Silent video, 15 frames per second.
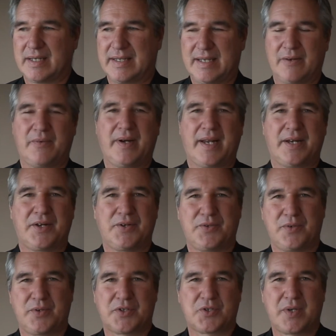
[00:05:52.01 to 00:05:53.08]
get ready to
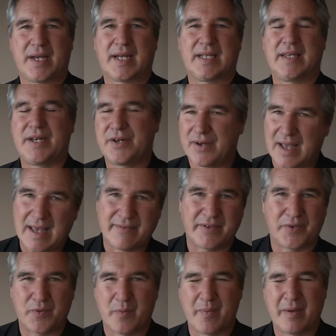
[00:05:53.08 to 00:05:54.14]
do a trick and then you're having
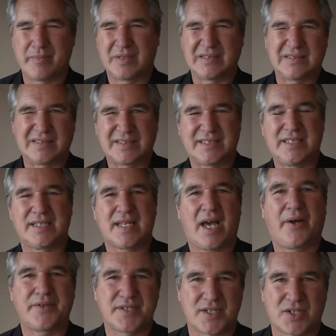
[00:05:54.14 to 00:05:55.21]
to remember, oh geez,
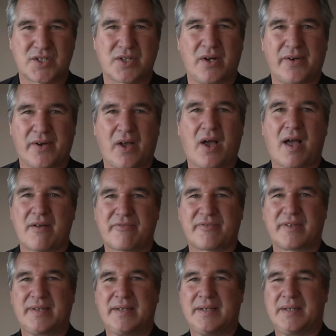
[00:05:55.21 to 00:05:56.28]
how does it start off,
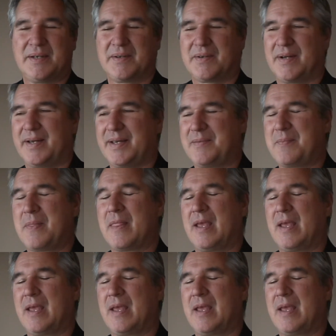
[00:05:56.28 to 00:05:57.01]
right?